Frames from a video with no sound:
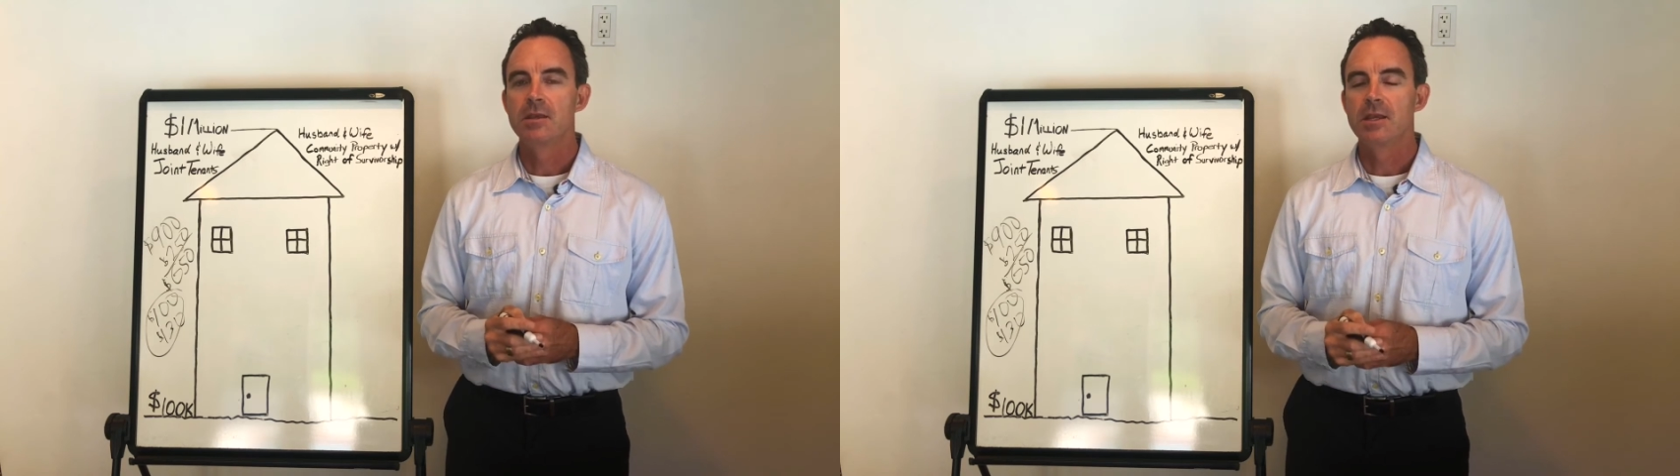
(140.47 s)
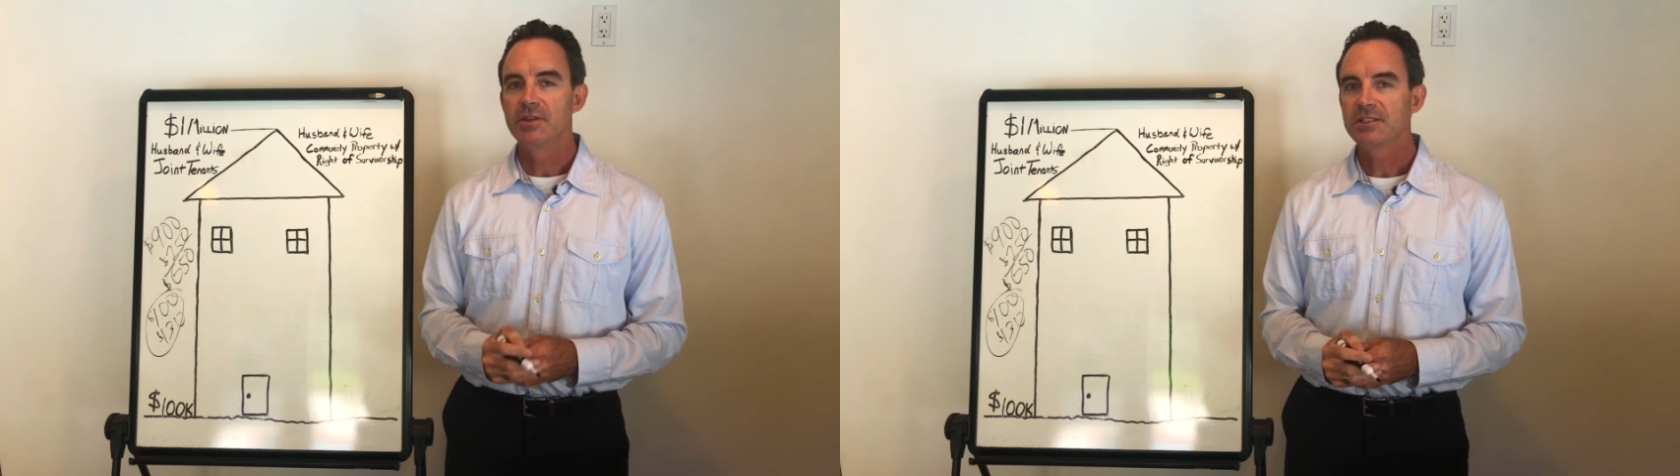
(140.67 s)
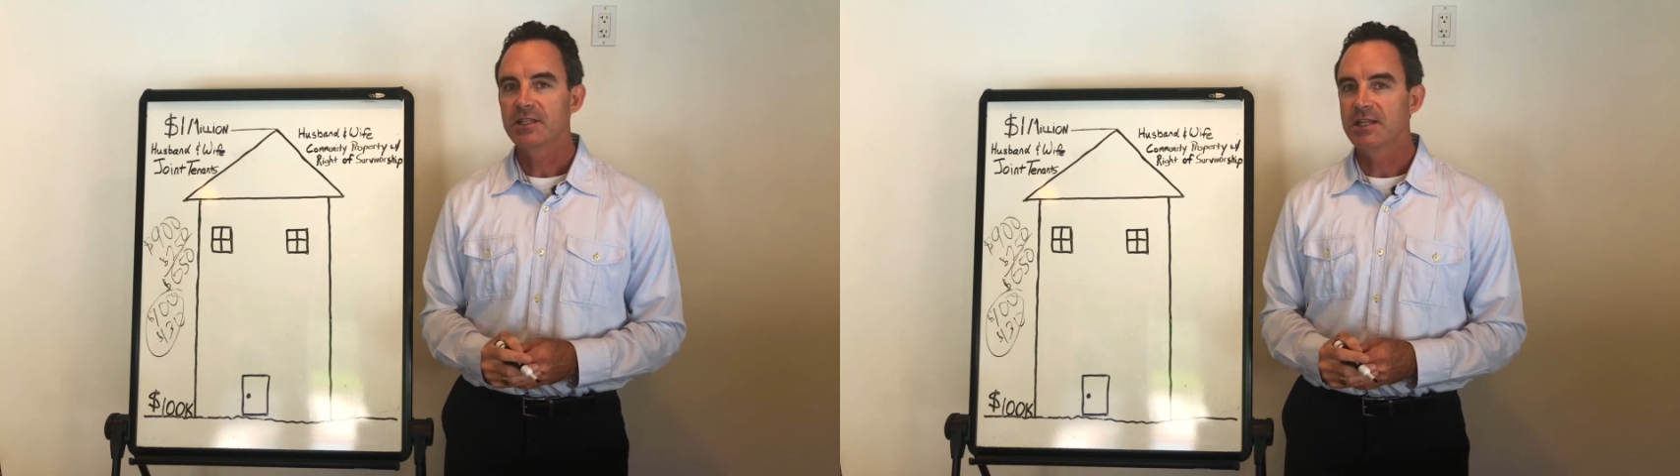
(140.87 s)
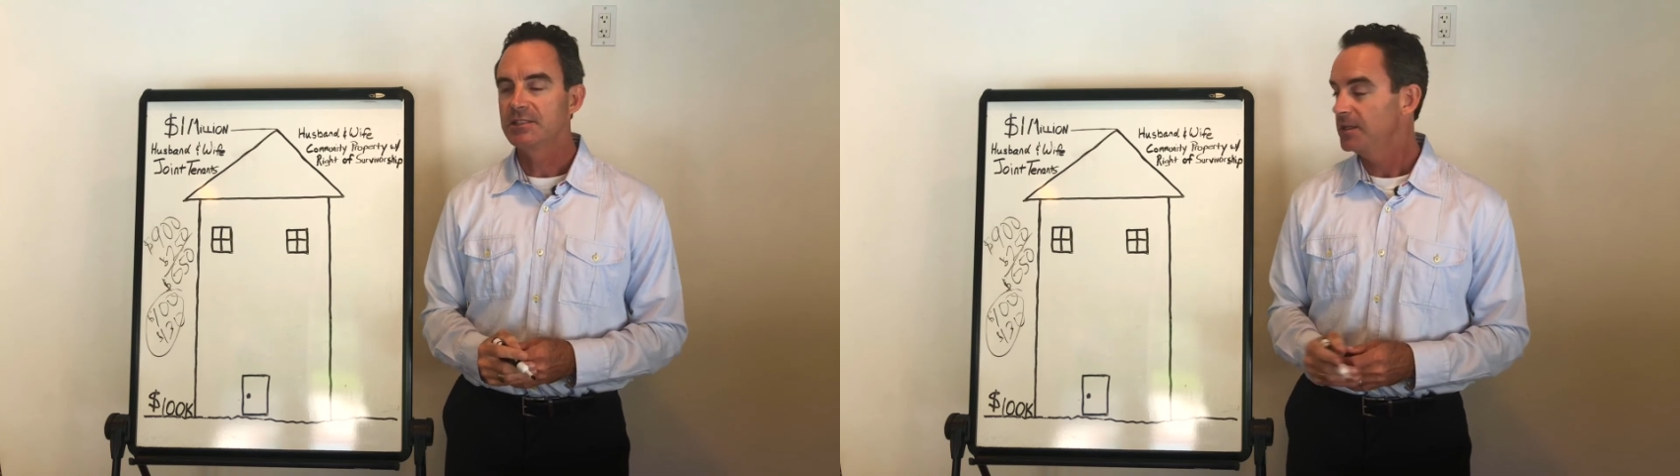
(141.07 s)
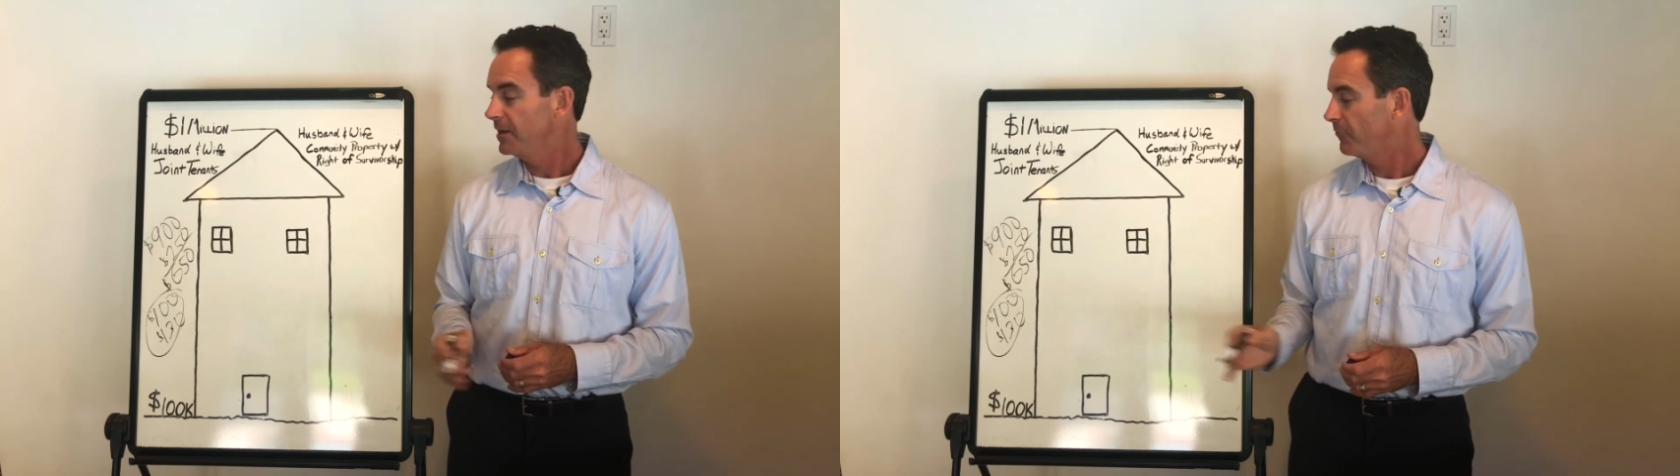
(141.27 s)
In this
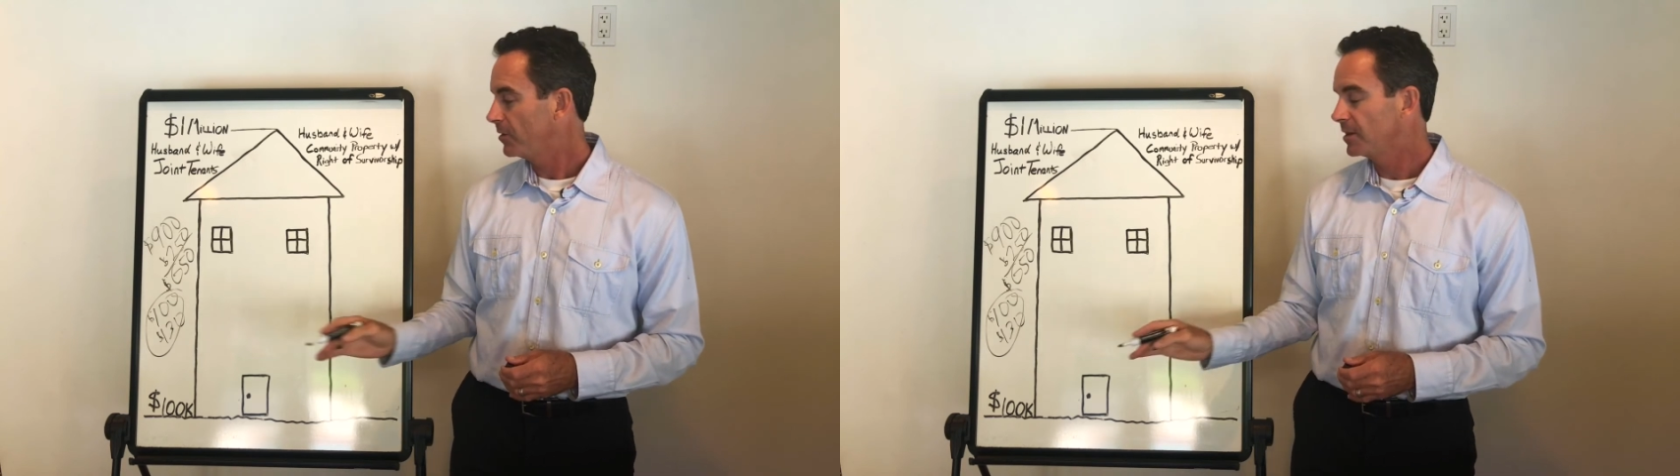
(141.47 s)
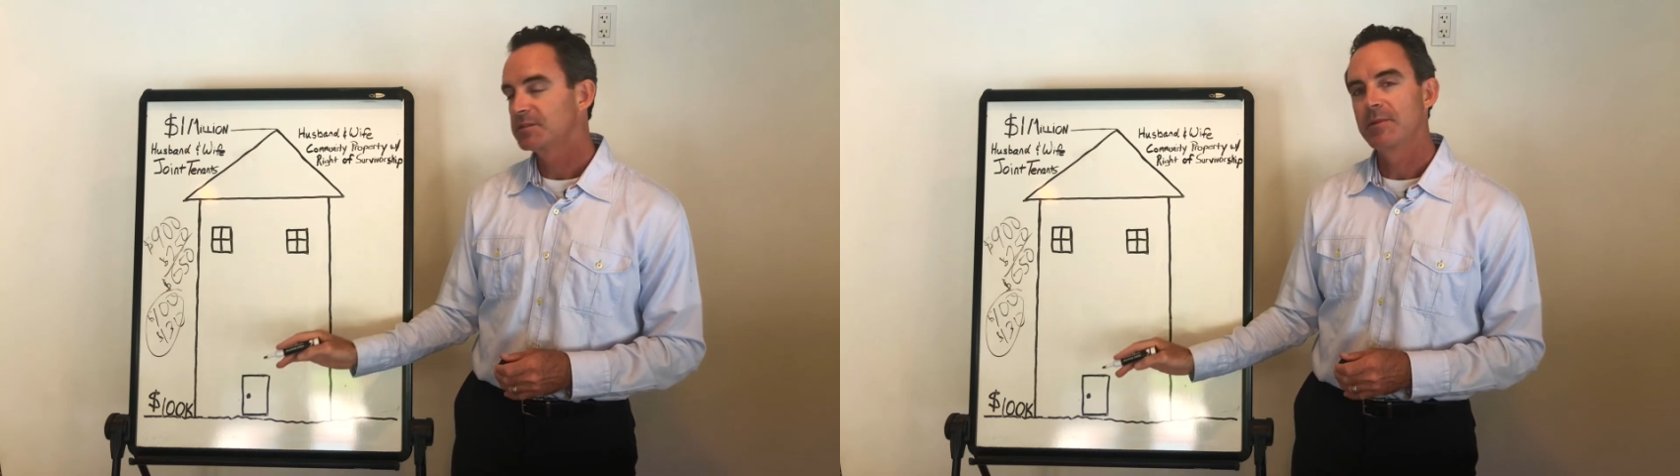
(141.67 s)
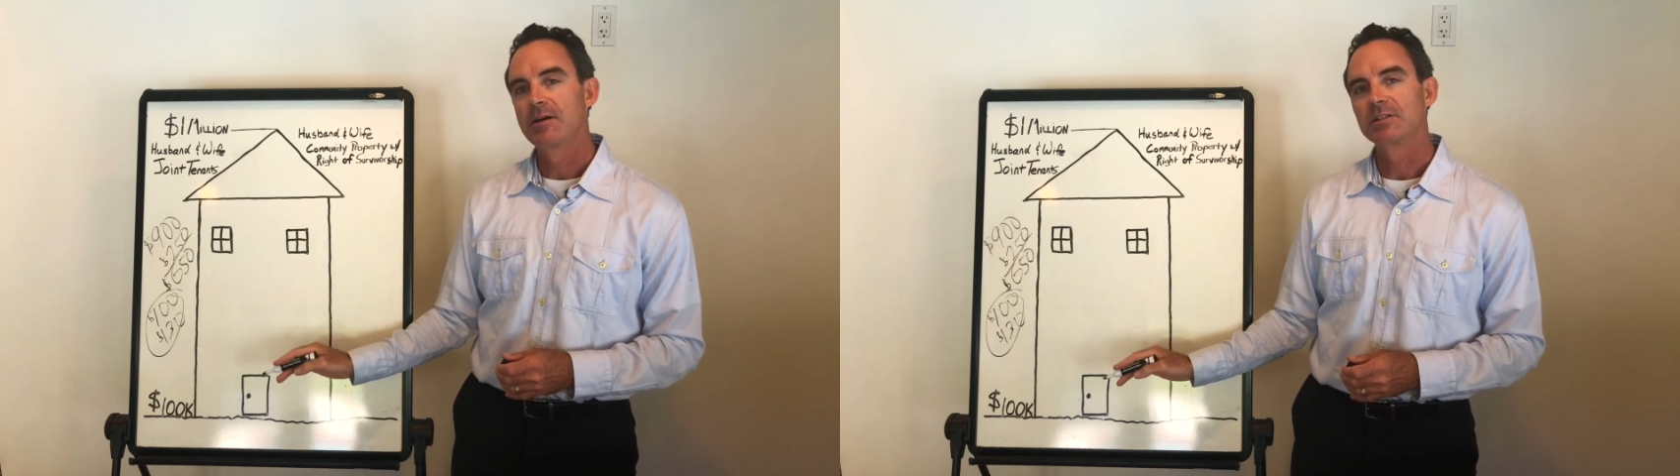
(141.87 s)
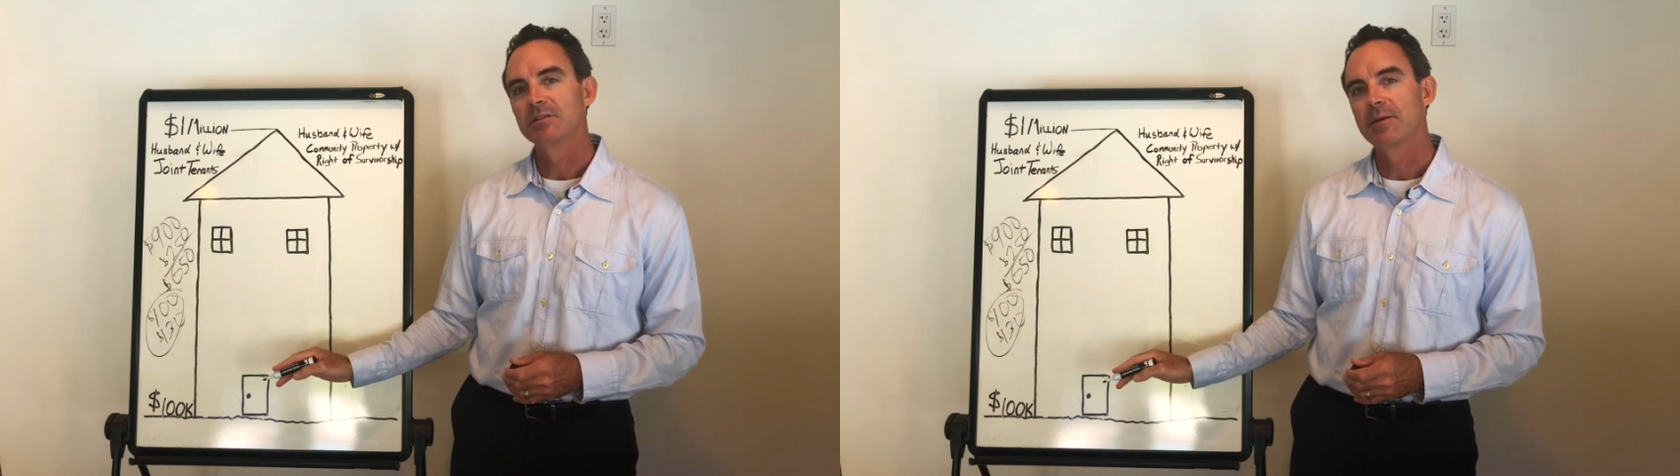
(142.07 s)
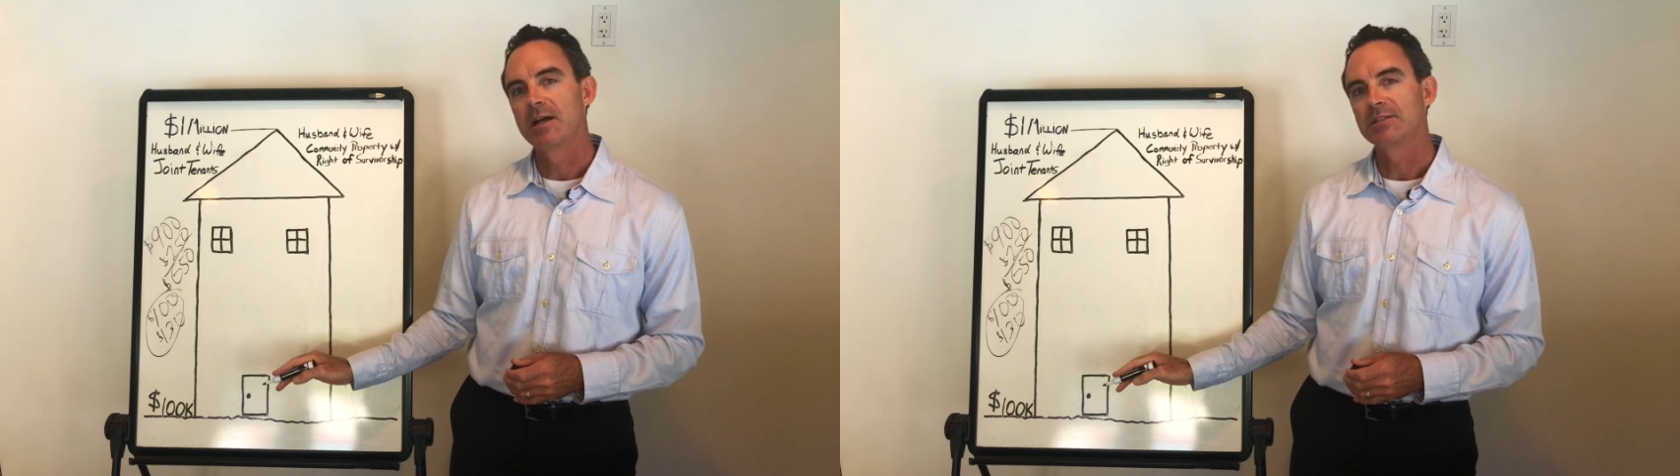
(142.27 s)
case, if one of the spouses
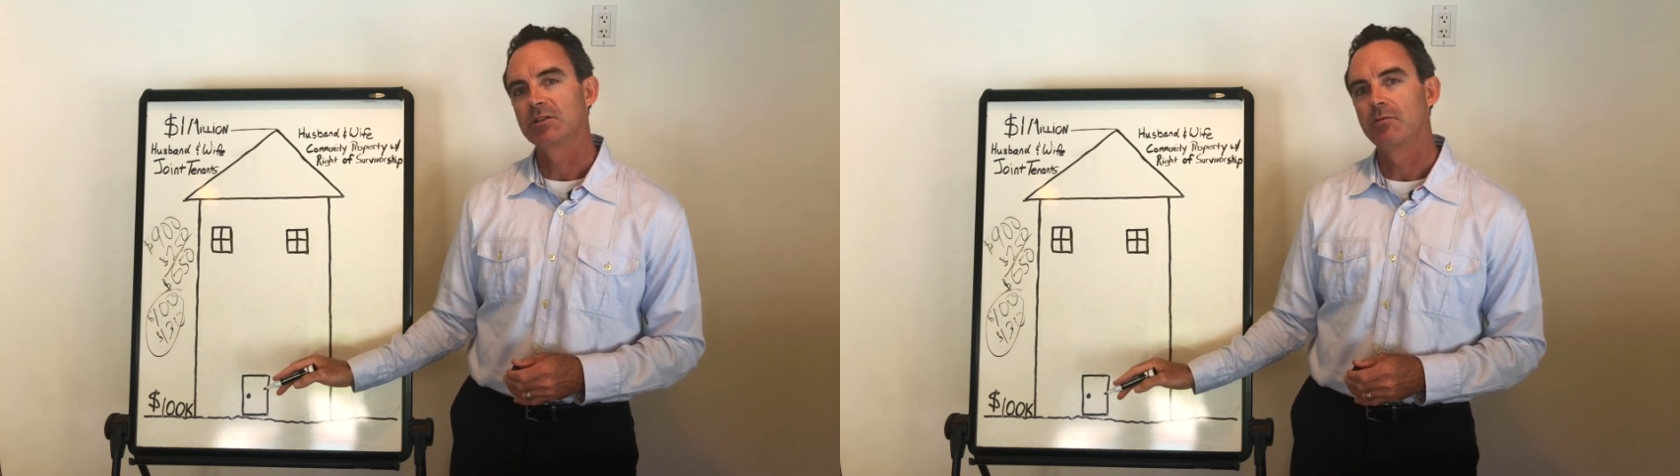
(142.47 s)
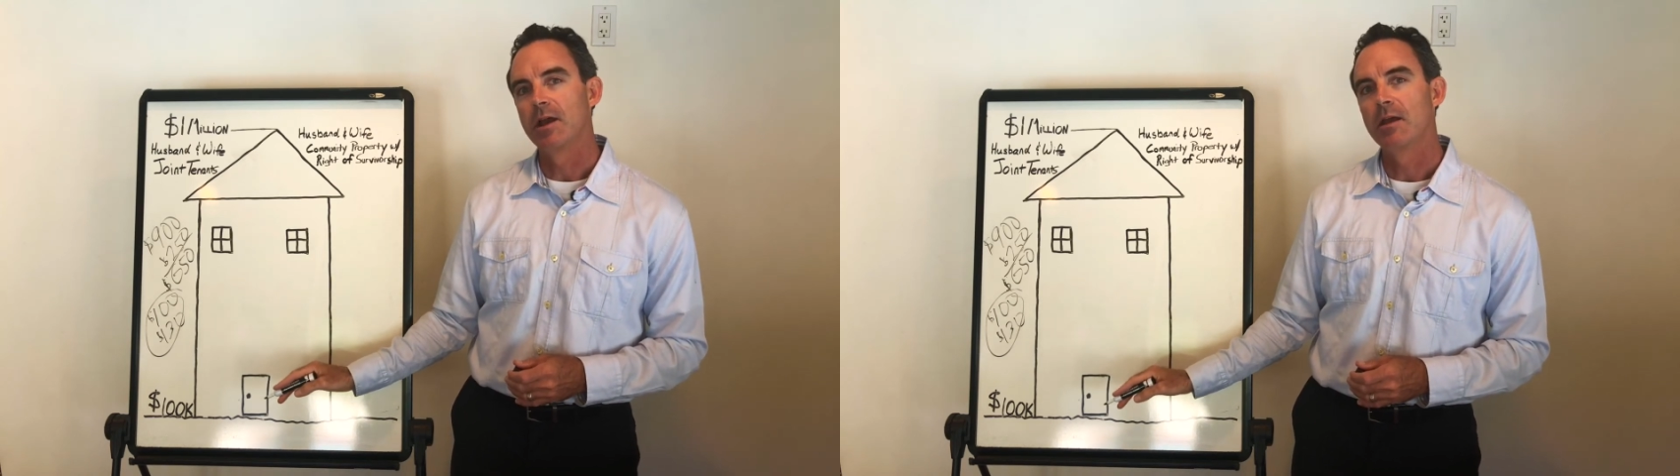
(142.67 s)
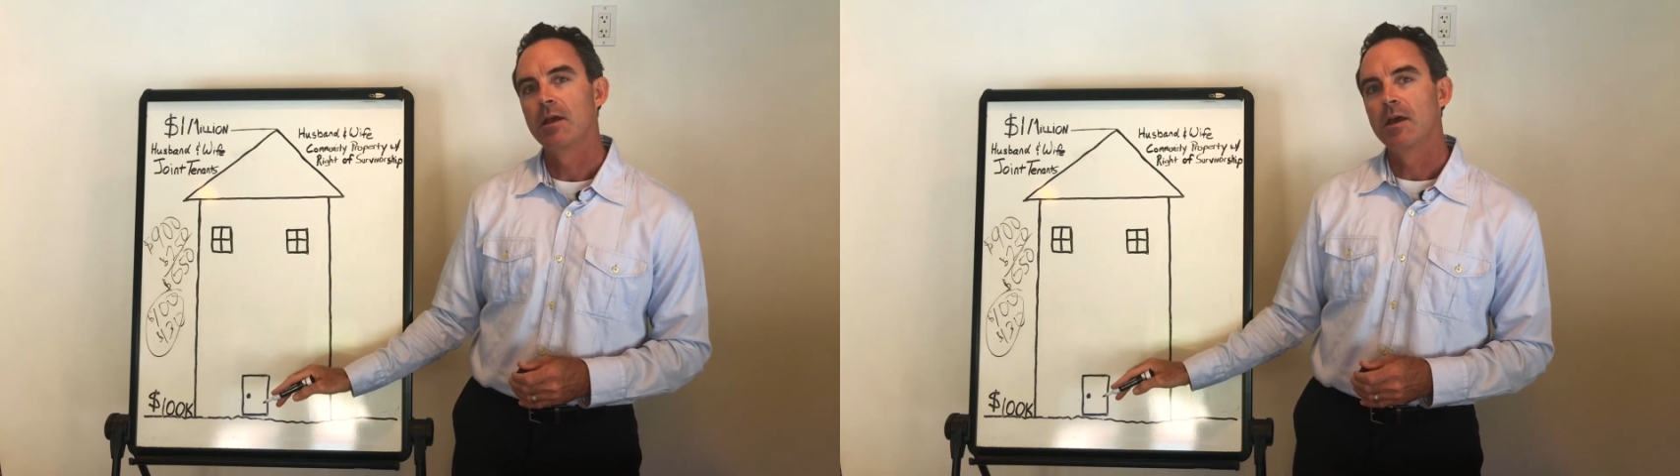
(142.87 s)
passes away,